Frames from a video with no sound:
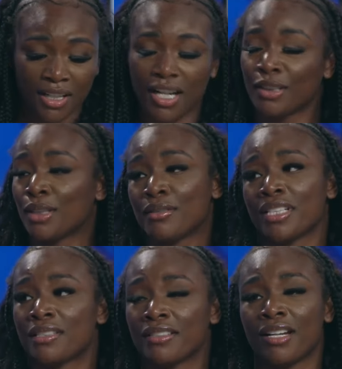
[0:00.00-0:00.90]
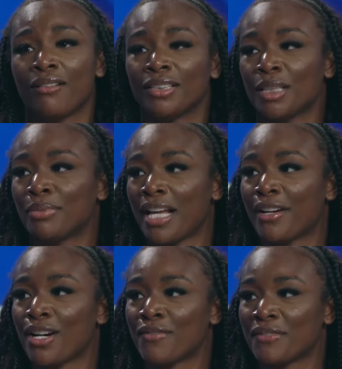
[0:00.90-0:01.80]
a little, just, you know, a little black
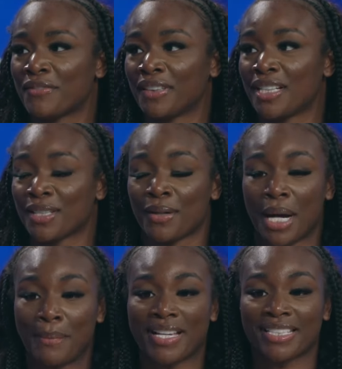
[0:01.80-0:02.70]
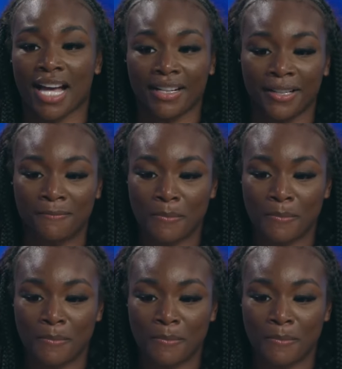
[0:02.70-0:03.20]
girl from Flint. So I'm excited,